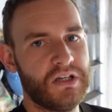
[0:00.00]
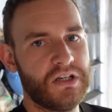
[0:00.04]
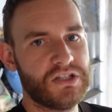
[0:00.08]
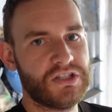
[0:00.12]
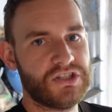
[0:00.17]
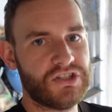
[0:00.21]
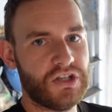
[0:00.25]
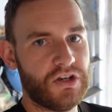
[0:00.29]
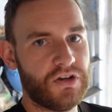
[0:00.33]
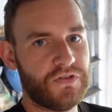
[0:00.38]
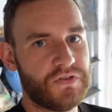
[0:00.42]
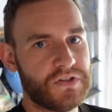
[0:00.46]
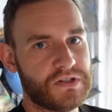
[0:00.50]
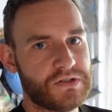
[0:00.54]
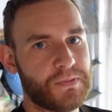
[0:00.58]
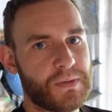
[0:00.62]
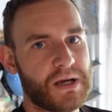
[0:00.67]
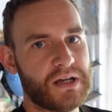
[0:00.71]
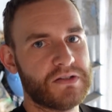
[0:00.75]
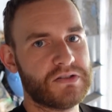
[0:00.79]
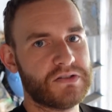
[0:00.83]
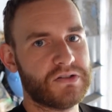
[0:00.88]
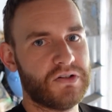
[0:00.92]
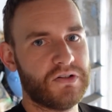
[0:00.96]
surface
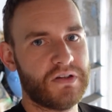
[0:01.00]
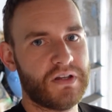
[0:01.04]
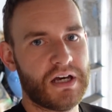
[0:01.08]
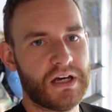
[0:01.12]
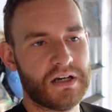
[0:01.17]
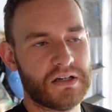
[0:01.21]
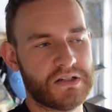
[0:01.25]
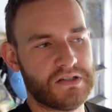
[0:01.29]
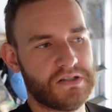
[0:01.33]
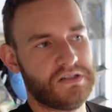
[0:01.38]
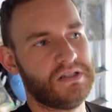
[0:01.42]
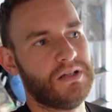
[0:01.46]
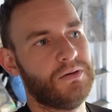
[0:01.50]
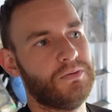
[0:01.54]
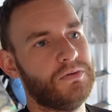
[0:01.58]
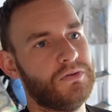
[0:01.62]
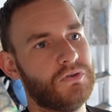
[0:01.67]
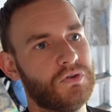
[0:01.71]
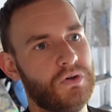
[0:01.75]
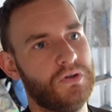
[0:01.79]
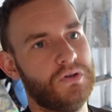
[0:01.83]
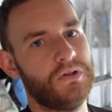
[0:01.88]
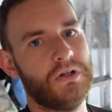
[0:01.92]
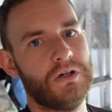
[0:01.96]
mounted on that, because now we've
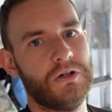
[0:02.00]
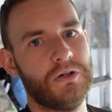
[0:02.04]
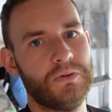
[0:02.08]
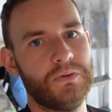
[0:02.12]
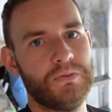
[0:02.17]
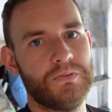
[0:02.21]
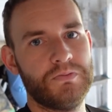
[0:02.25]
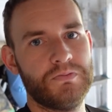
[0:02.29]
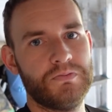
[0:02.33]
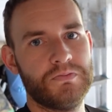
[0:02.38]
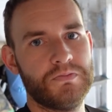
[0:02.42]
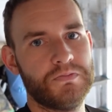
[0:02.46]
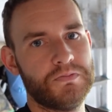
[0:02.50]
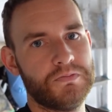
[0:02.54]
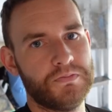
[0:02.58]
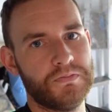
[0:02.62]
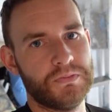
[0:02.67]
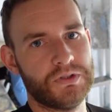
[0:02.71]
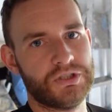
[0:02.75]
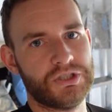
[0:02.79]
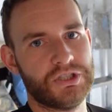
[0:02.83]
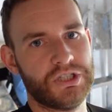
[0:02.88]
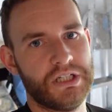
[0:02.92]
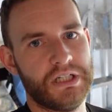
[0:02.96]
got no
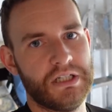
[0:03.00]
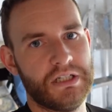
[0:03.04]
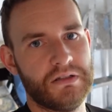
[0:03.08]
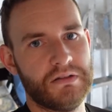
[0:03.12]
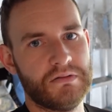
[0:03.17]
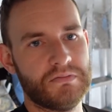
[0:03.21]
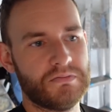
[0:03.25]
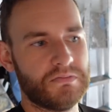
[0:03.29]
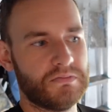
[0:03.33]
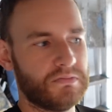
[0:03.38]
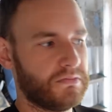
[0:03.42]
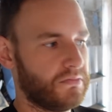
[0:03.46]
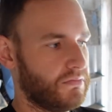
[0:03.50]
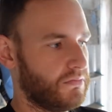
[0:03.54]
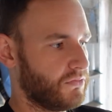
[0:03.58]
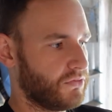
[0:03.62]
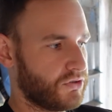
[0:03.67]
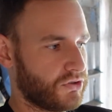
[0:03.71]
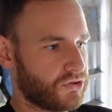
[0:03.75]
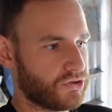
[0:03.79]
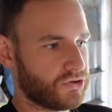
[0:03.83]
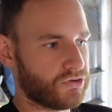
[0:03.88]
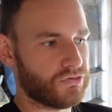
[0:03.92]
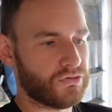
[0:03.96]
machine
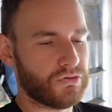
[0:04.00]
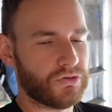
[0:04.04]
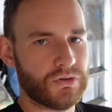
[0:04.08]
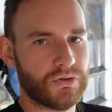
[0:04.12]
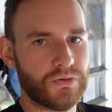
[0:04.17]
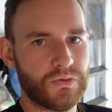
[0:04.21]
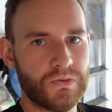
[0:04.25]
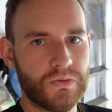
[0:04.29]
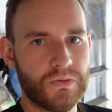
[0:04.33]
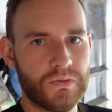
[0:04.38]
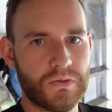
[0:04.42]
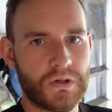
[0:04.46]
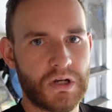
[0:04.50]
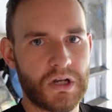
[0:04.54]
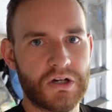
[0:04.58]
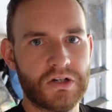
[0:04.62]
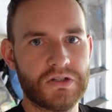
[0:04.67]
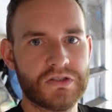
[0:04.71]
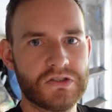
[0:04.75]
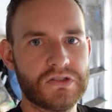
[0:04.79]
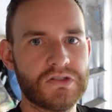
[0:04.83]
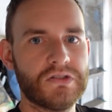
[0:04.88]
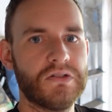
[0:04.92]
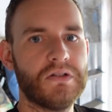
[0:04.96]
screw
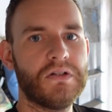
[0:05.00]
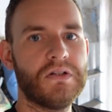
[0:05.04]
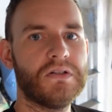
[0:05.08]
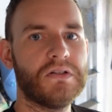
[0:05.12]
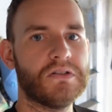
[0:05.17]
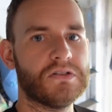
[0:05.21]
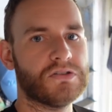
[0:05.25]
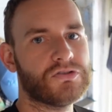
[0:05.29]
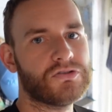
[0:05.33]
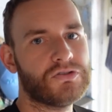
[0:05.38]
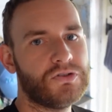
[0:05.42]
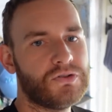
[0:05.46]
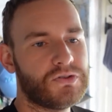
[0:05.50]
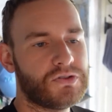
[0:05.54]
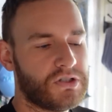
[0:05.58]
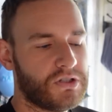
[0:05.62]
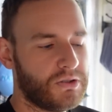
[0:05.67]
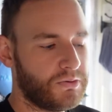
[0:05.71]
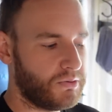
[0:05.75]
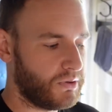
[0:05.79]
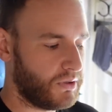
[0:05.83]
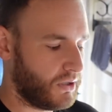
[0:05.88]
lugs to screw to.